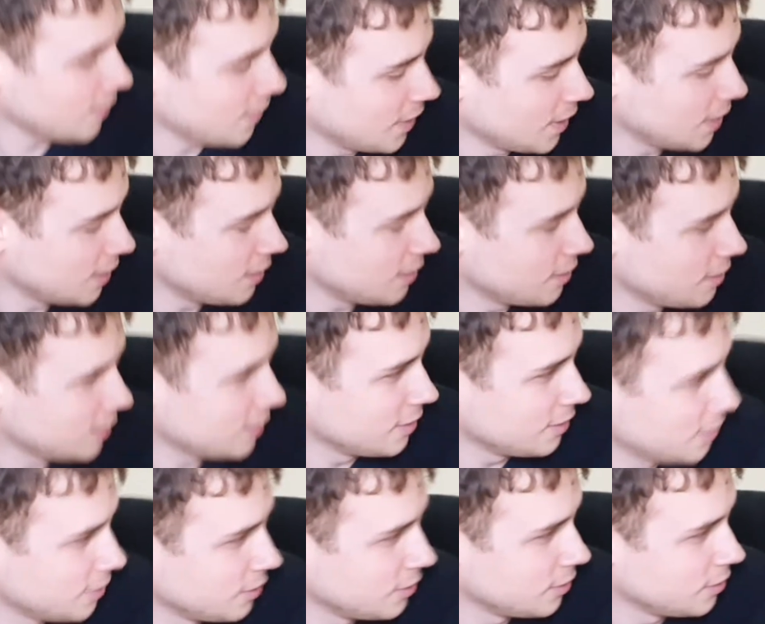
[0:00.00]
I guess I won't
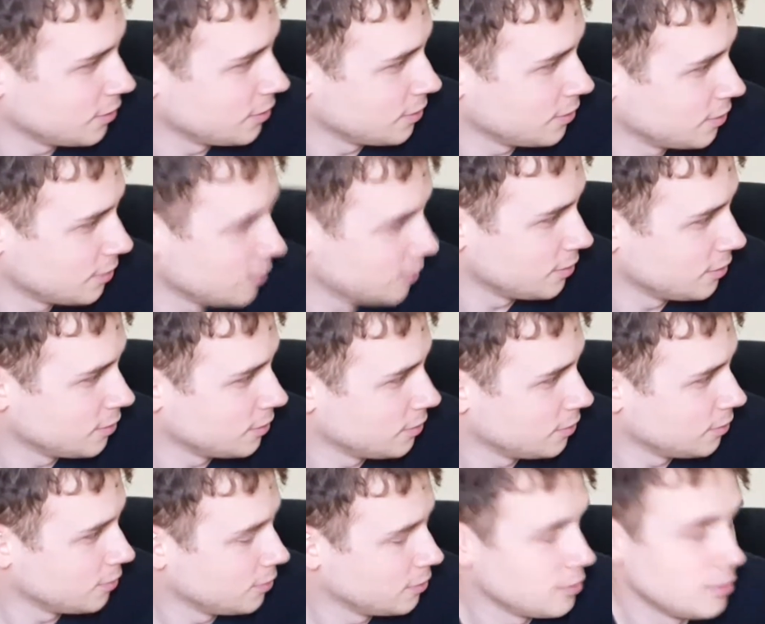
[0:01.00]
take her for...
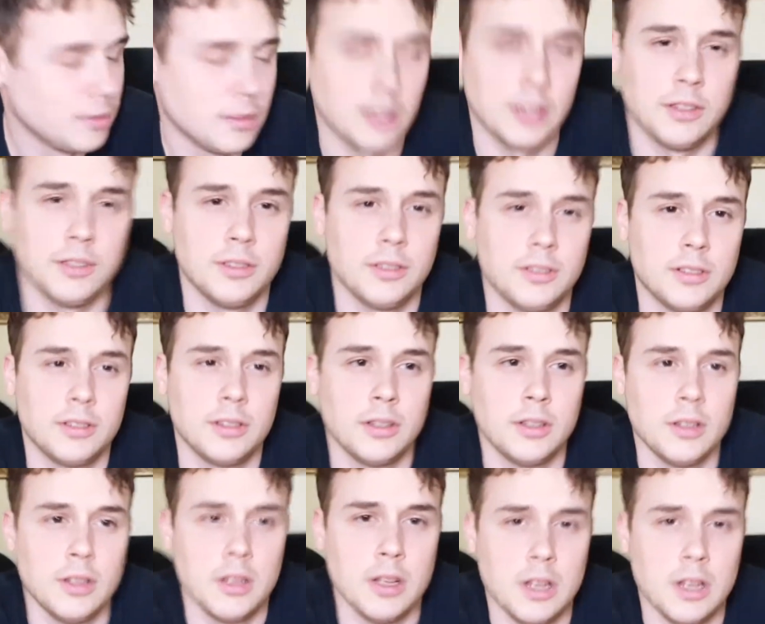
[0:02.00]
We'll see. All right.